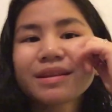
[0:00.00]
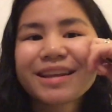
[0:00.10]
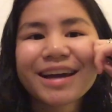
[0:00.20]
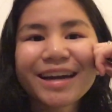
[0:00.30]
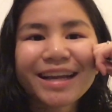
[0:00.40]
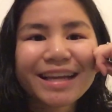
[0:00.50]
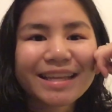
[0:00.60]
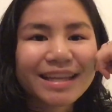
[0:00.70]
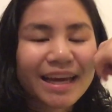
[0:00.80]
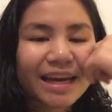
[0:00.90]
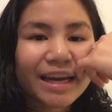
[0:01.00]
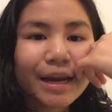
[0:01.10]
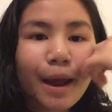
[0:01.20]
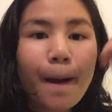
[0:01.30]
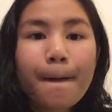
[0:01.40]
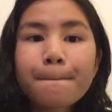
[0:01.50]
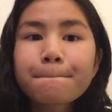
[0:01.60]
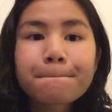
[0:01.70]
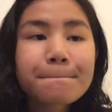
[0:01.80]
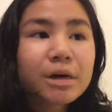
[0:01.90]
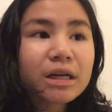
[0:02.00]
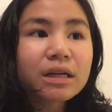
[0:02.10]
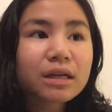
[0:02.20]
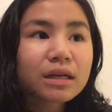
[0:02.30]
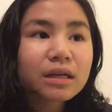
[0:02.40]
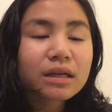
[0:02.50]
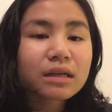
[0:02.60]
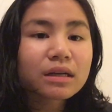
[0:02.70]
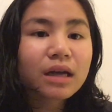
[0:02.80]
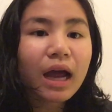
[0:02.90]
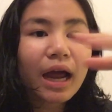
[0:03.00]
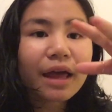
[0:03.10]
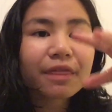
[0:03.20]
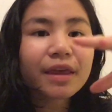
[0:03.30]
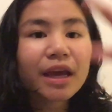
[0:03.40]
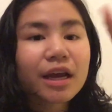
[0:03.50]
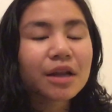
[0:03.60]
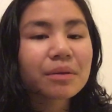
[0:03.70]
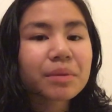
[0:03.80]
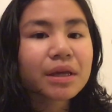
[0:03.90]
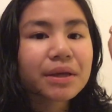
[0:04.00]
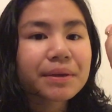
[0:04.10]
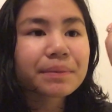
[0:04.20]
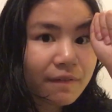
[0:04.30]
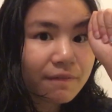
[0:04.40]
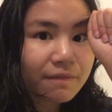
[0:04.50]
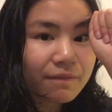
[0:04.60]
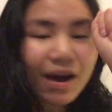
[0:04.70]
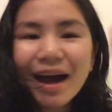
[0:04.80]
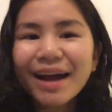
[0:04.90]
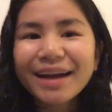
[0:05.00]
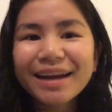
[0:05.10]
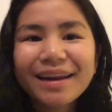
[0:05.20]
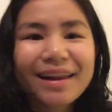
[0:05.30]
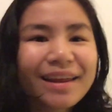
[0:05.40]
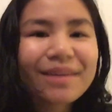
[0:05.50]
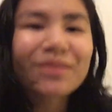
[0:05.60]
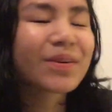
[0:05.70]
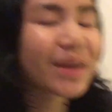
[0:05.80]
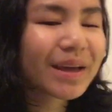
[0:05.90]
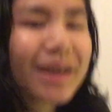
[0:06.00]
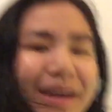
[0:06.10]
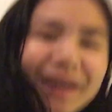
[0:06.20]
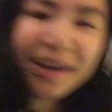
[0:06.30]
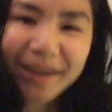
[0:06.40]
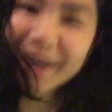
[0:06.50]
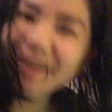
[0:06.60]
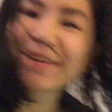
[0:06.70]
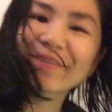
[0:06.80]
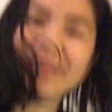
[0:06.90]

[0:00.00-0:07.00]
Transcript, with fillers: not excited but I think it'll be fine it'll be it'll